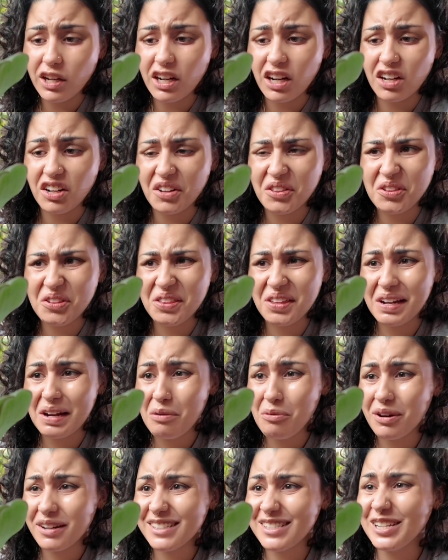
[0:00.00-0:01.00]
Another thing I
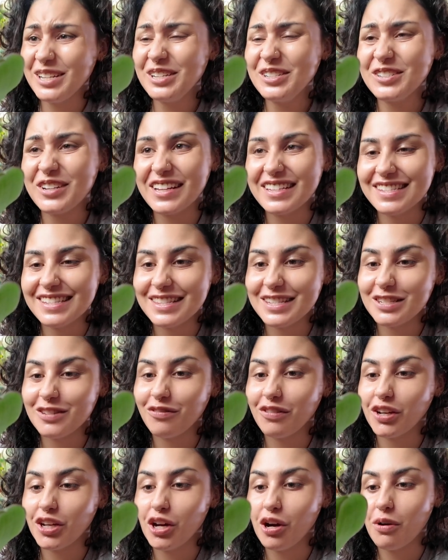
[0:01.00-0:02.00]
wanted to address in this
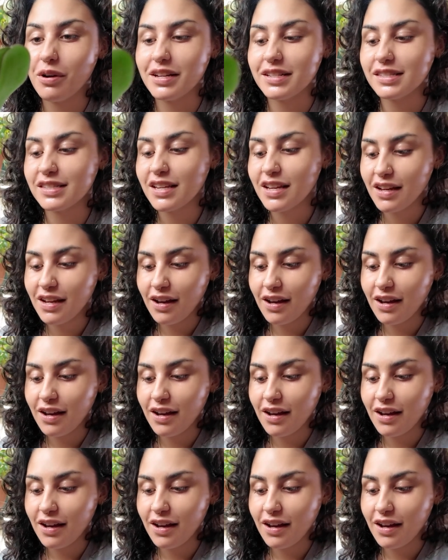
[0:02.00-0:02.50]
video is